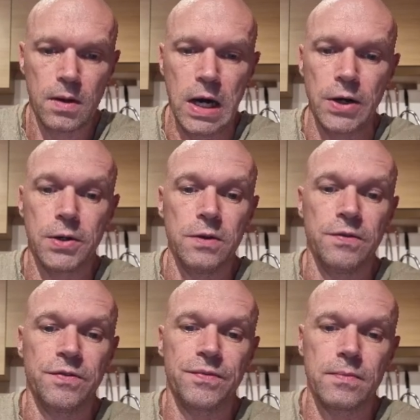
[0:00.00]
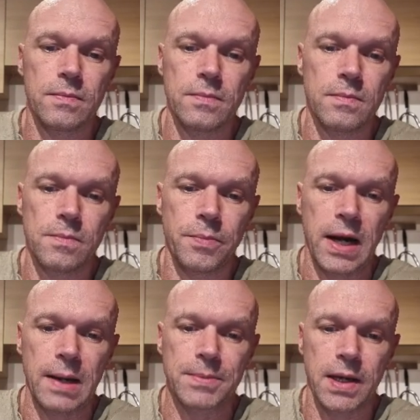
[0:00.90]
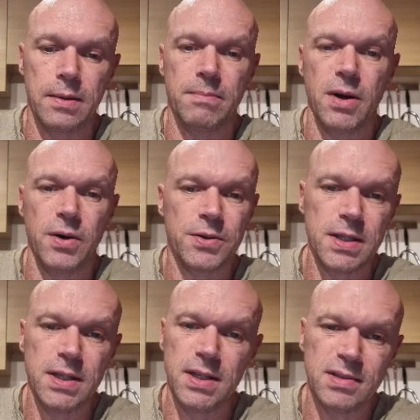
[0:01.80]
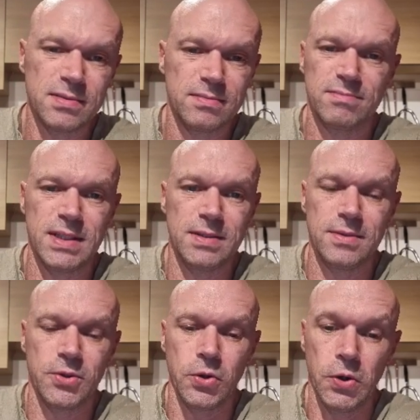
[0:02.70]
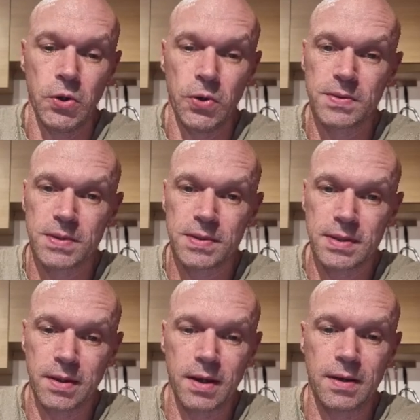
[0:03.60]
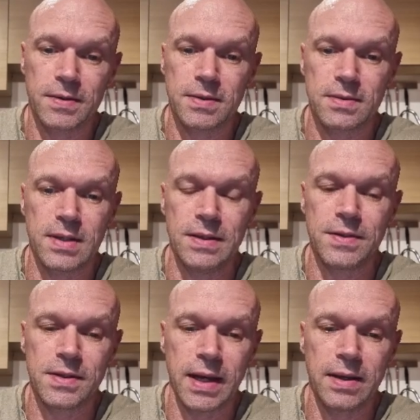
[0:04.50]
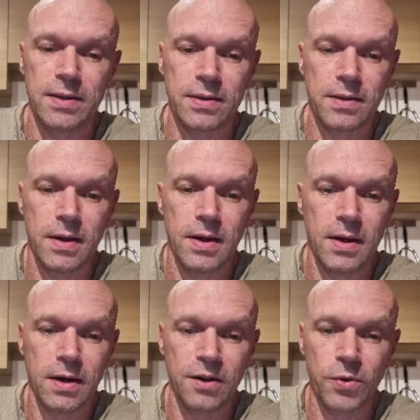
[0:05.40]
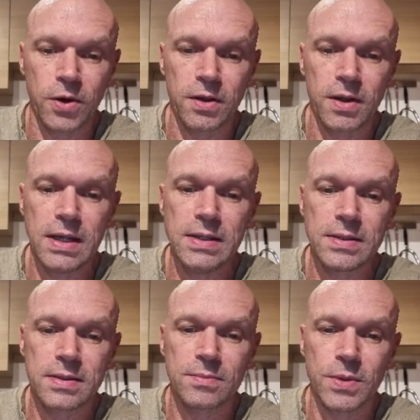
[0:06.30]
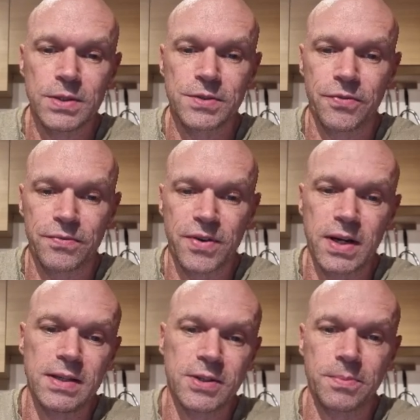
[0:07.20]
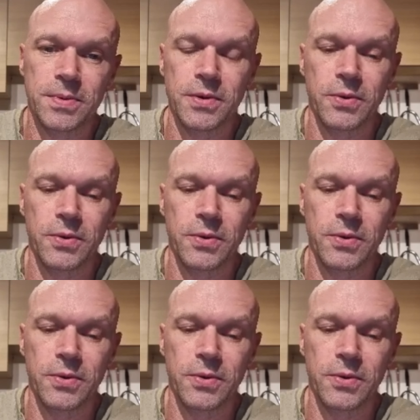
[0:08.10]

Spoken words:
could have perhaps had a Marty or Simicas instead of one of these, which frees up another